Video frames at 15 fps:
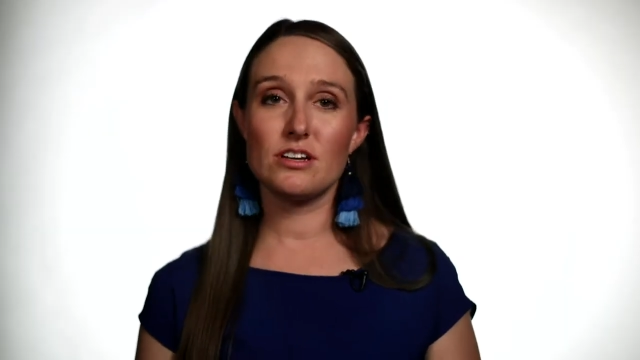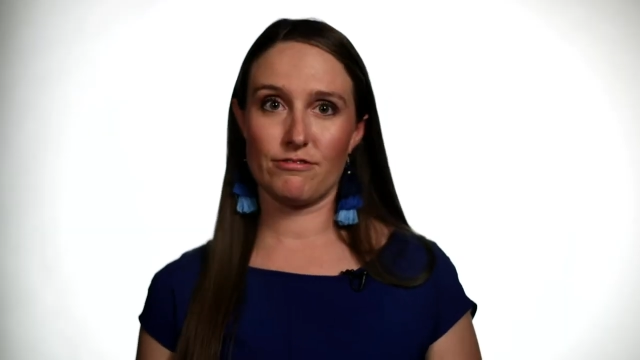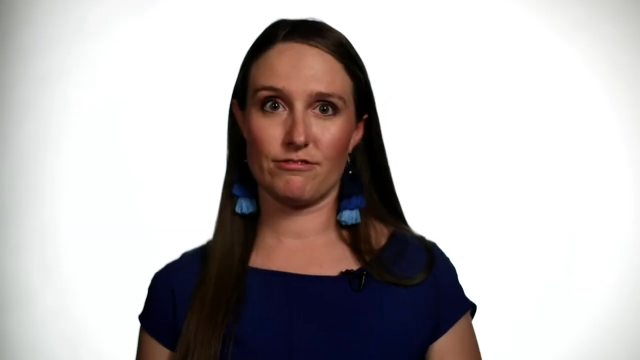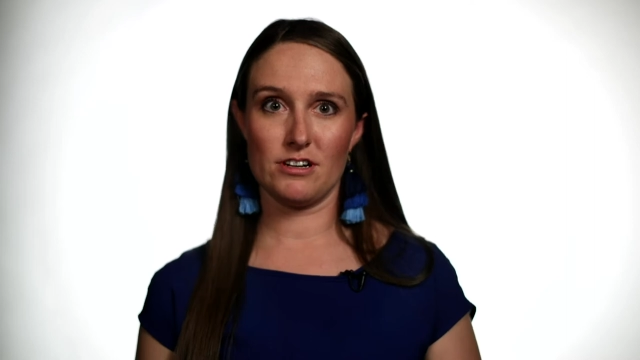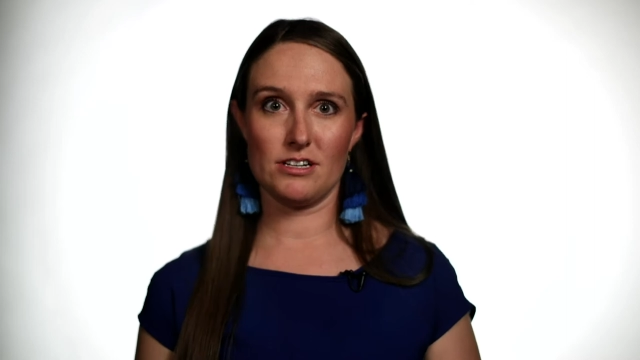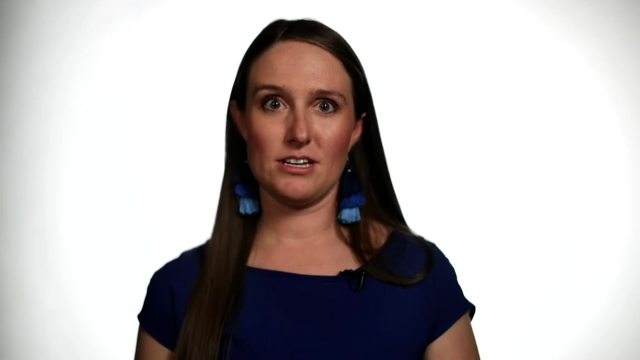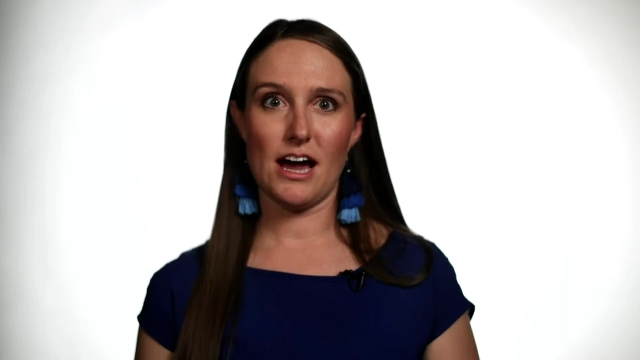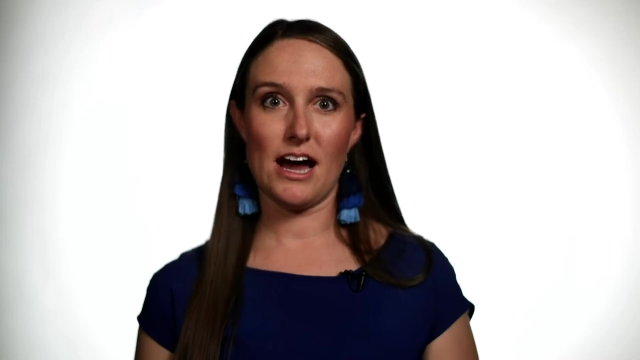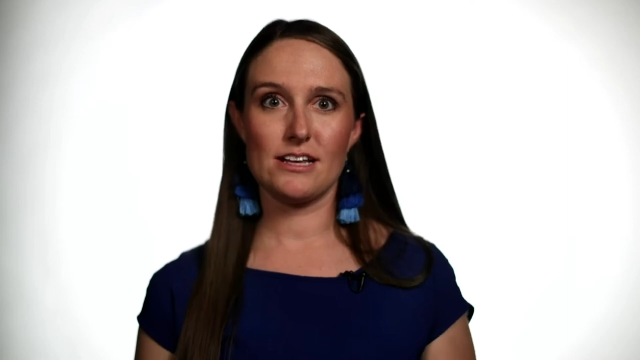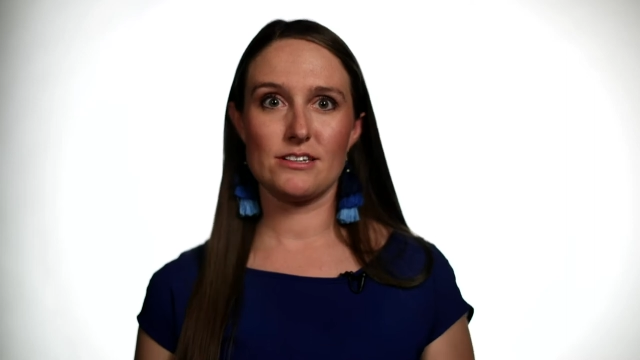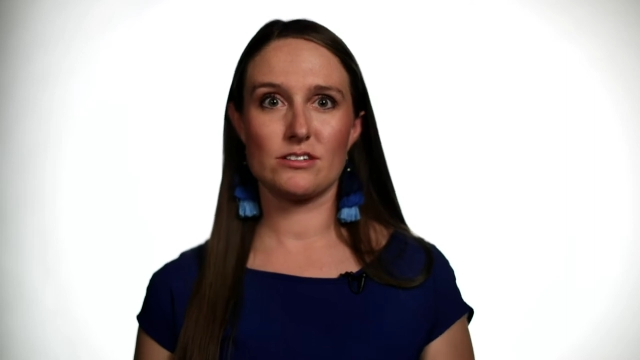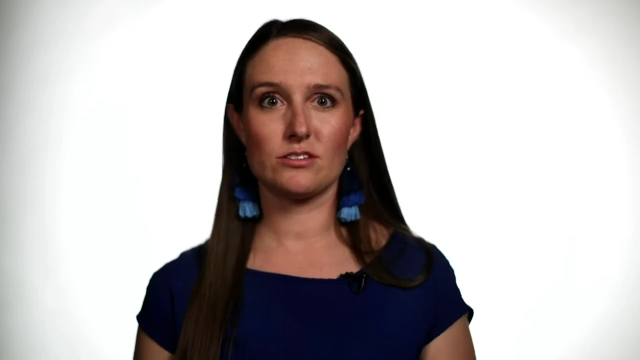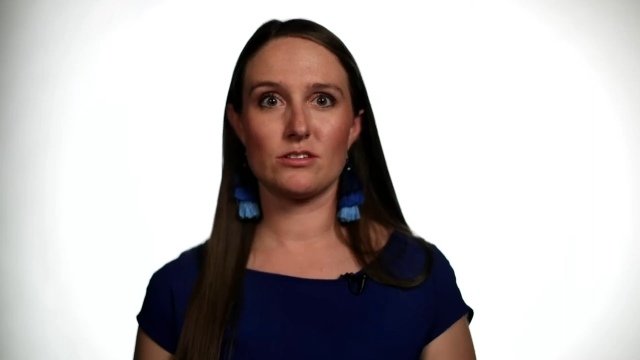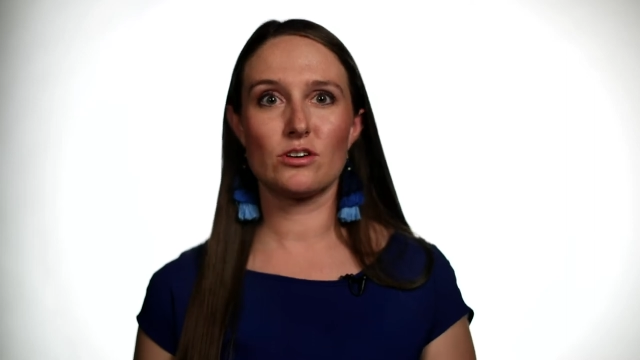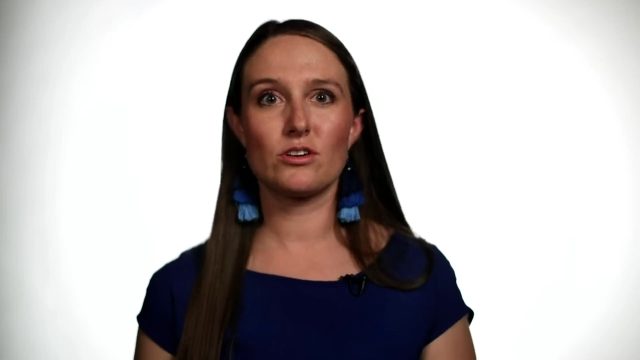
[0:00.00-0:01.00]
different
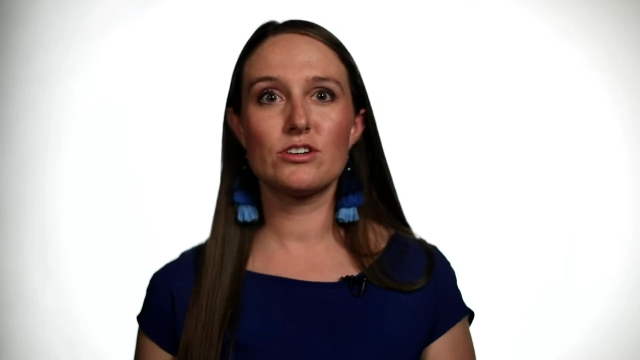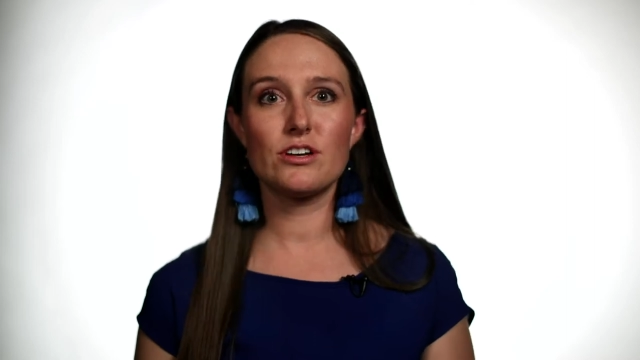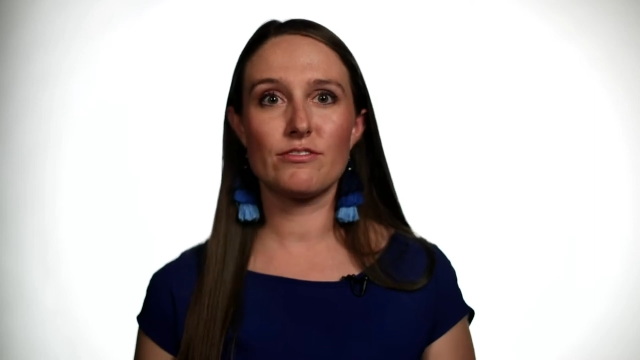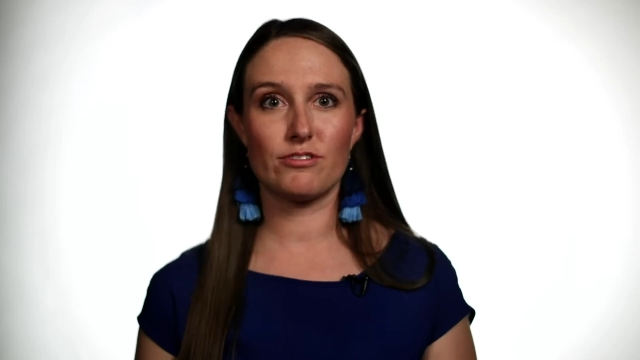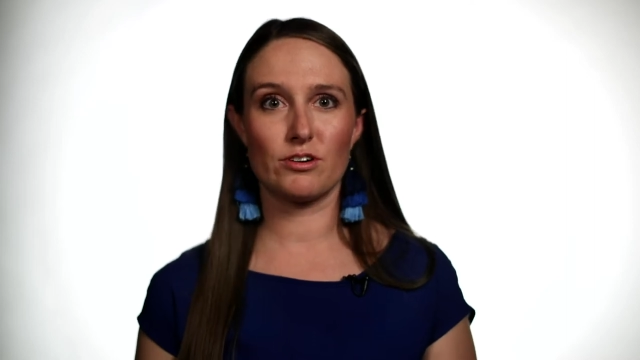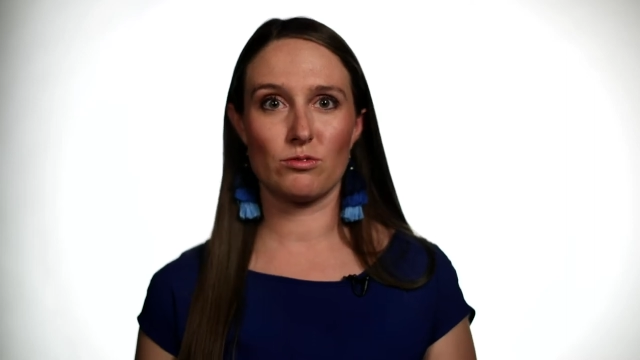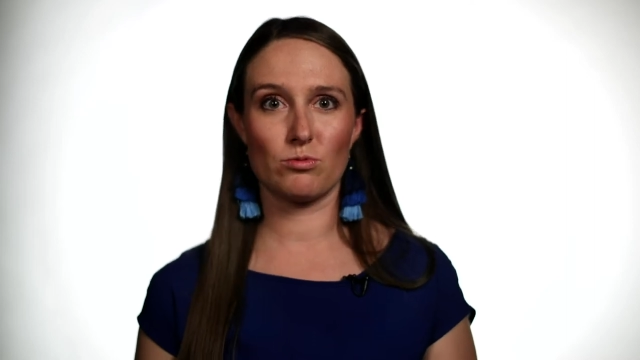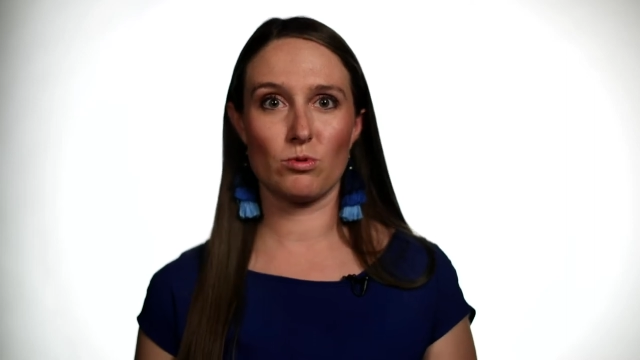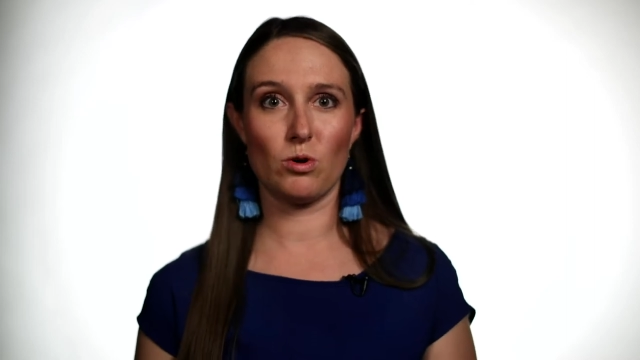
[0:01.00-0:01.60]
tasks, learn different